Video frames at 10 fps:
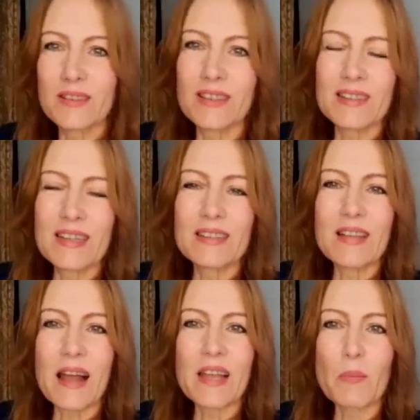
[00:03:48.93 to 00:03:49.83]
And
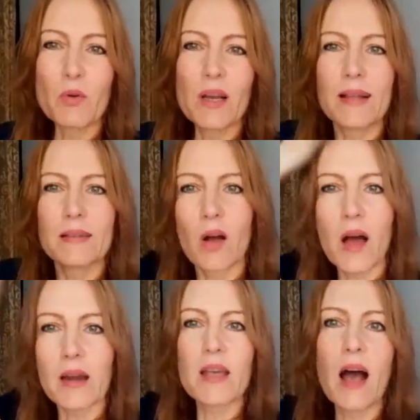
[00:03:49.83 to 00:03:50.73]
suddenly I'm realizing,
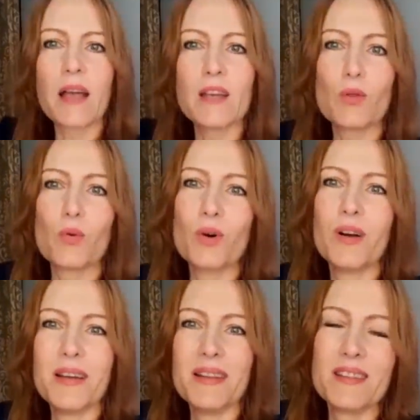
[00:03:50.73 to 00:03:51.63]
oh yeah, ye to,
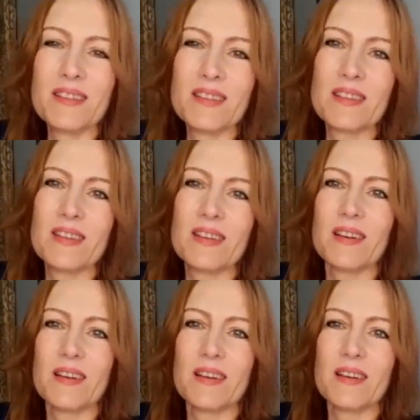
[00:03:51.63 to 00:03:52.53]
this is a